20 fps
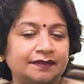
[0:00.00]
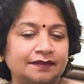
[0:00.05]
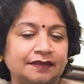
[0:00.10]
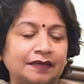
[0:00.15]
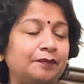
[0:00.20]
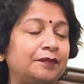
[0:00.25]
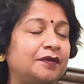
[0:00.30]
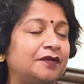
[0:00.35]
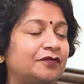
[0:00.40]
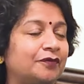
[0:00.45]

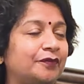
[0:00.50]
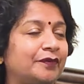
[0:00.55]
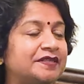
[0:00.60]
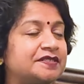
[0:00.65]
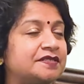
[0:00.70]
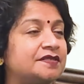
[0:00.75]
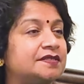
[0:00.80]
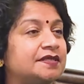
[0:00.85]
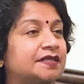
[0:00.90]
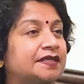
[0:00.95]
couple of
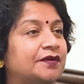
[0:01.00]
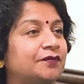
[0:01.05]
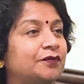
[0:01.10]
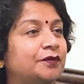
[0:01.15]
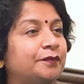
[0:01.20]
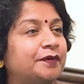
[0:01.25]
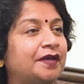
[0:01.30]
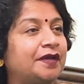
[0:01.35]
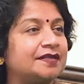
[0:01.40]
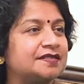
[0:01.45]
questions that I
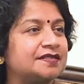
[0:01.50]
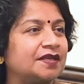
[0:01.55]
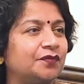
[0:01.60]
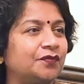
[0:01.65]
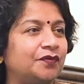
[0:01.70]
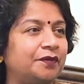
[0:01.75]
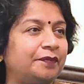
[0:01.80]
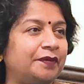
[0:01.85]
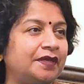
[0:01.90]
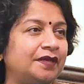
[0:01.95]
would be asking
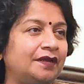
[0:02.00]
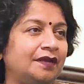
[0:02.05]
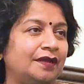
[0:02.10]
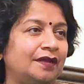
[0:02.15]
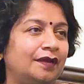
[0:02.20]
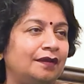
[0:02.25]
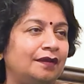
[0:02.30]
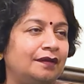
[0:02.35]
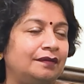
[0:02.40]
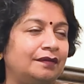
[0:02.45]
would be
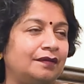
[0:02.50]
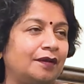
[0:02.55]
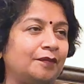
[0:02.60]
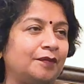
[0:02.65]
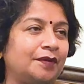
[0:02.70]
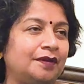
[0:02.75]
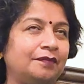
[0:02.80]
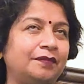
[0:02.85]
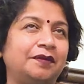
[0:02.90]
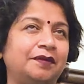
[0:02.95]

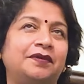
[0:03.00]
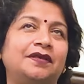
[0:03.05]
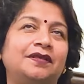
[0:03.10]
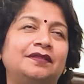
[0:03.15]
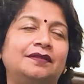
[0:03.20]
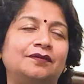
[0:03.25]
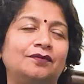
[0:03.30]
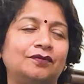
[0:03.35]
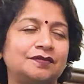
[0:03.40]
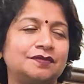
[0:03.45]
normal, maybe
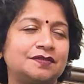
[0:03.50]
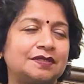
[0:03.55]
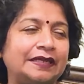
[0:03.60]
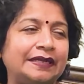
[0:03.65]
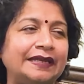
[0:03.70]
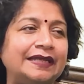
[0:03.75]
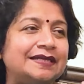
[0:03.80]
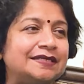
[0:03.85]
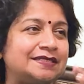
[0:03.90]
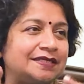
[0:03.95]
those
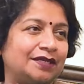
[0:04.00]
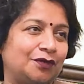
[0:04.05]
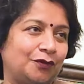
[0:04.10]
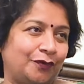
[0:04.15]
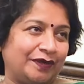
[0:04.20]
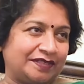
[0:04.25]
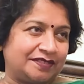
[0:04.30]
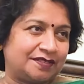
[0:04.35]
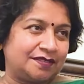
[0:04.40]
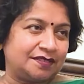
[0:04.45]
cliche
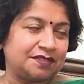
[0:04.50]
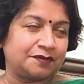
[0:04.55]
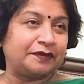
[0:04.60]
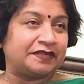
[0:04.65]
questions.